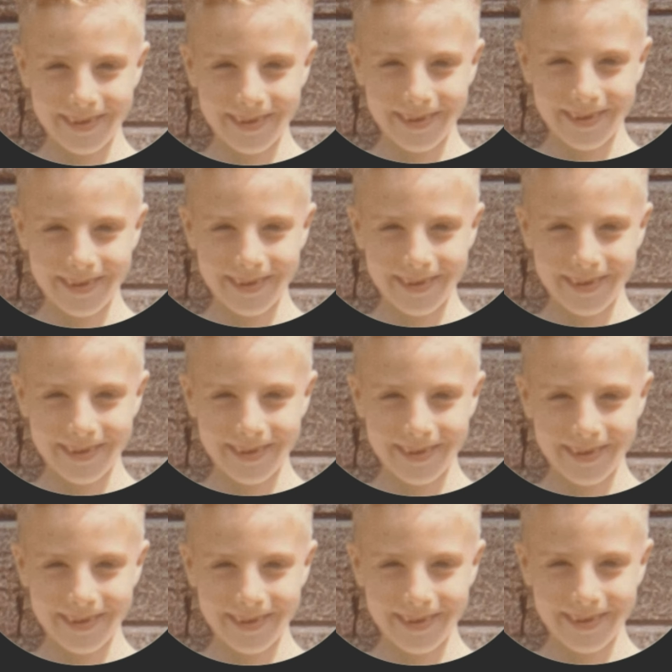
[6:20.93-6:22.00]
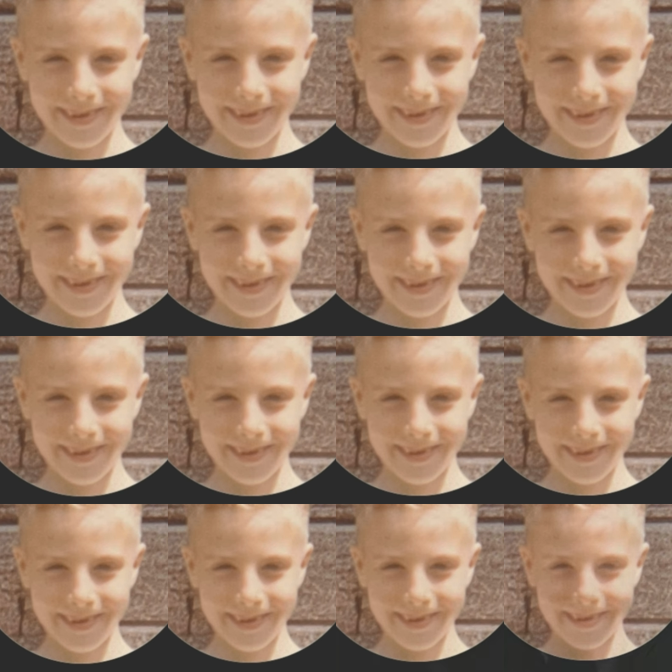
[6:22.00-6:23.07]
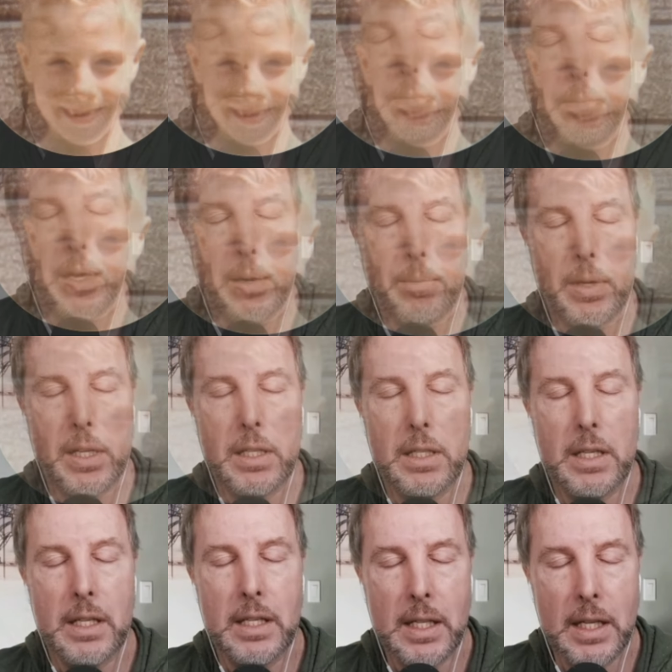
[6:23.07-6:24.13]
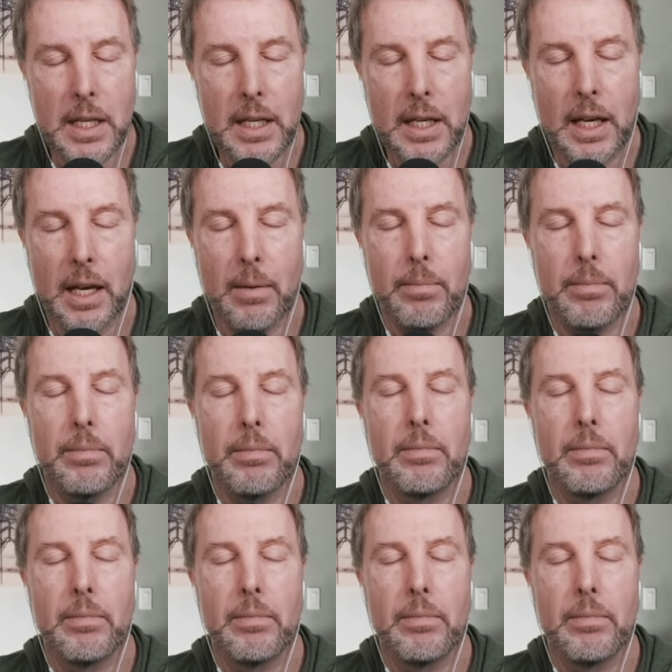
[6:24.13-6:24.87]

eye, like make a commitment to seeing him